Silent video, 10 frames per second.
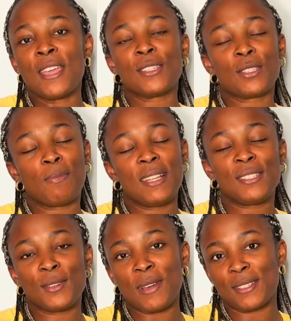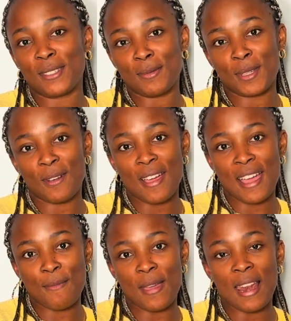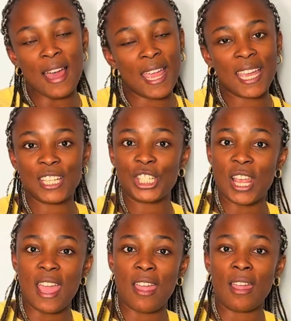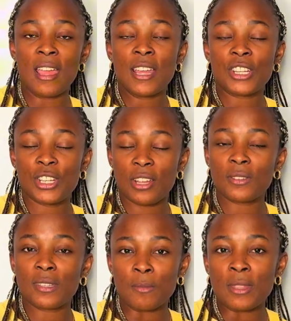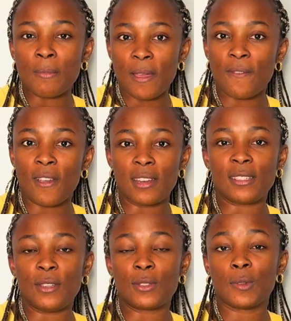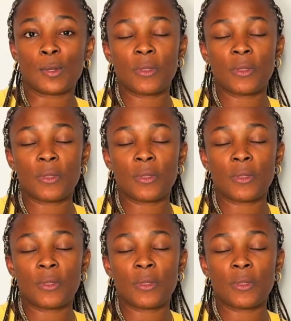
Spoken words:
So please do well to subscribe, like, share to someone that might find this useful.